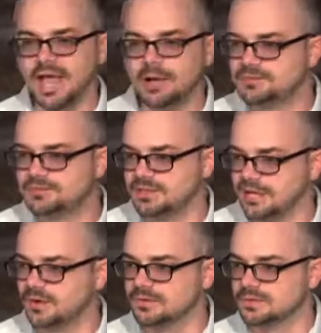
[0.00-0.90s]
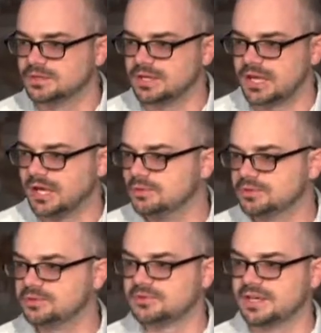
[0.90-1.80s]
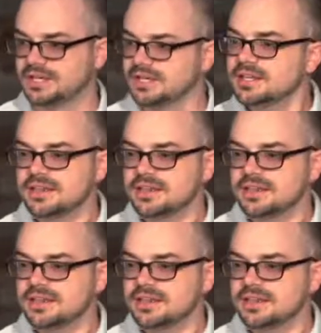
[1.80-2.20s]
I would say no. I wouldn't say